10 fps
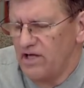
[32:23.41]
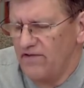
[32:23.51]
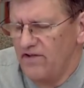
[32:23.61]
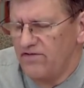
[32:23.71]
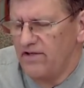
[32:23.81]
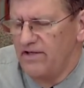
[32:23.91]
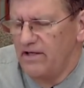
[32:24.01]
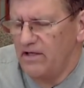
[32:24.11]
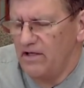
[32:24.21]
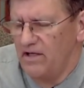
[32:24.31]
the
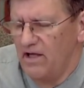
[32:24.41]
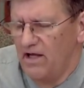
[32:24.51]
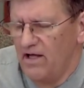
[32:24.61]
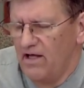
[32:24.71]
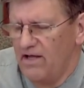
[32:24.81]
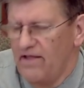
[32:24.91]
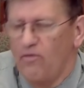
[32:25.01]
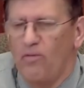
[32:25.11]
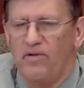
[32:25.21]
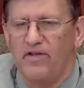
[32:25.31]
agenda, and that
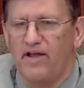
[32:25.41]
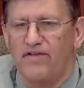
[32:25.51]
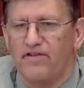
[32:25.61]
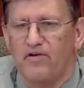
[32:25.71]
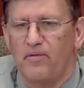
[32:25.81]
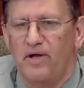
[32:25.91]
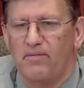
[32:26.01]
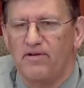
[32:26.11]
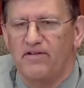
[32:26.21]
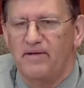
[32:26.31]
won't be the case every week,
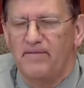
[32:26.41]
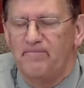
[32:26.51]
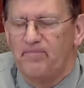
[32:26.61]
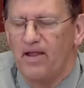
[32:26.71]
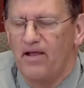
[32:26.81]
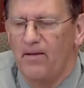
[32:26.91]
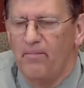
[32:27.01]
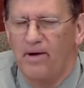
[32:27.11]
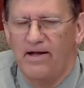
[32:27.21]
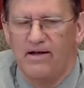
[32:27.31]
believe me.
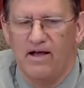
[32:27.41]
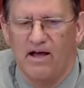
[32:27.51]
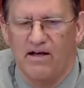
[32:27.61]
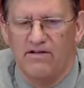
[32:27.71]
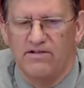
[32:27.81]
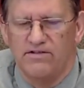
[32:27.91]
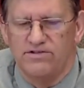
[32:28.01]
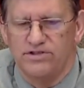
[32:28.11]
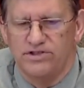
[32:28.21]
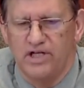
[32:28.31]
But
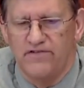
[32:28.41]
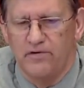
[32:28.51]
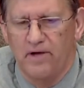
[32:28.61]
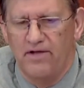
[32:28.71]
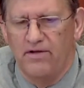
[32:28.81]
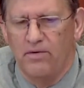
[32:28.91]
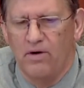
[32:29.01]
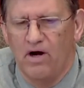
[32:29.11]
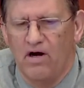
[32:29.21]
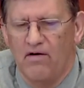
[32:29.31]
Jennifer Rakew,
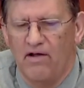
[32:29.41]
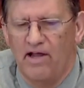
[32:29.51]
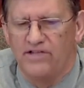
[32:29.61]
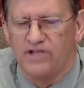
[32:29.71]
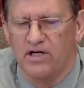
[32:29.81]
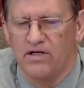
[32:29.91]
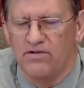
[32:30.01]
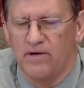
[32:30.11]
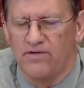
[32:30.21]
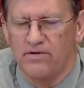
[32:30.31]
our HR
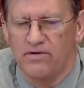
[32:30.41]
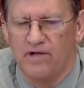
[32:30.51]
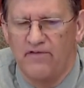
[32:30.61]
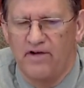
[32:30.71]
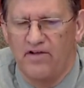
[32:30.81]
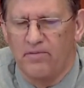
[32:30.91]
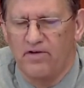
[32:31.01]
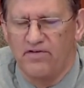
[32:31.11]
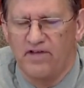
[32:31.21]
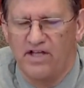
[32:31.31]
director, gave a nice
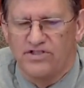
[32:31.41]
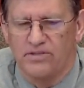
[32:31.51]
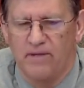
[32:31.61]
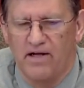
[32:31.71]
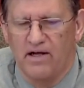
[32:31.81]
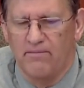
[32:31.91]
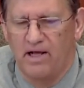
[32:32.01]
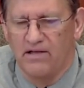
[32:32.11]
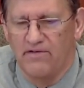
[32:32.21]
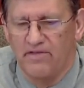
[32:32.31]
presentation back on May
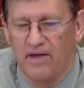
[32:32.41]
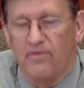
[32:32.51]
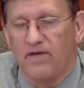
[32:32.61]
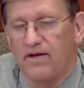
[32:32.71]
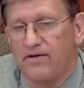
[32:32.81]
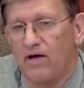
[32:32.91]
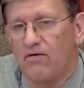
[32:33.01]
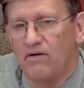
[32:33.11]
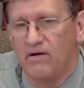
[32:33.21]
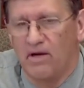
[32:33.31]
11th. I was out of
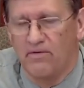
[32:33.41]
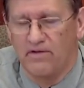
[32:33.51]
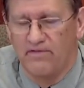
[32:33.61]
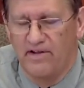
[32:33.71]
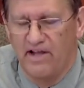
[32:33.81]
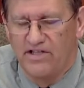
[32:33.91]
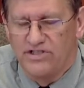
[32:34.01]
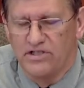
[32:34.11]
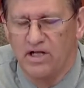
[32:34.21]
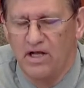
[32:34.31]
town, I was on
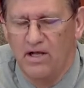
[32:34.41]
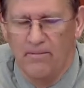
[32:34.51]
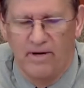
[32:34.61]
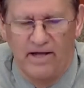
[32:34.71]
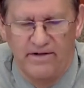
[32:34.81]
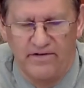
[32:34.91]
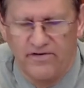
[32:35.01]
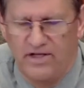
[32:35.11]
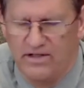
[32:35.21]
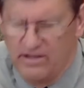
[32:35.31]
vacation, but I did
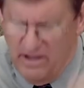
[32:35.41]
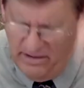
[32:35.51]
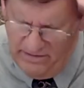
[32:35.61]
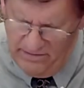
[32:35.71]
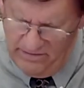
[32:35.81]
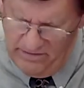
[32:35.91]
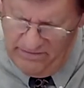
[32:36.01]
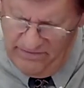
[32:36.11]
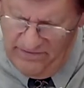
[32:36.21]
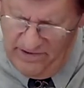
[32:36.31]
see it on the
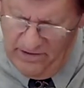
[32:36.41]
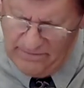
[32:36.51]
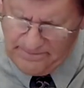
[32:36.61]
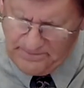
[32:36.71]
video,